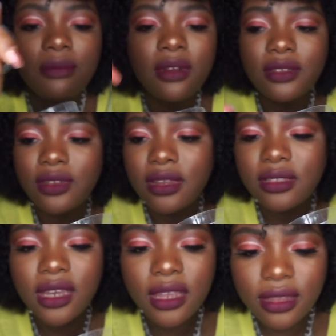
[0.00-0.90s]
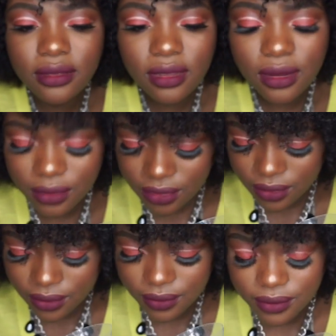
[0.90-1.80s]
i'm actually tired now
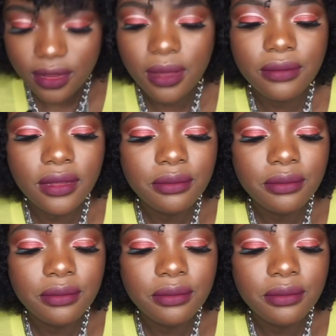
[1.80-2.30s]
so I'm,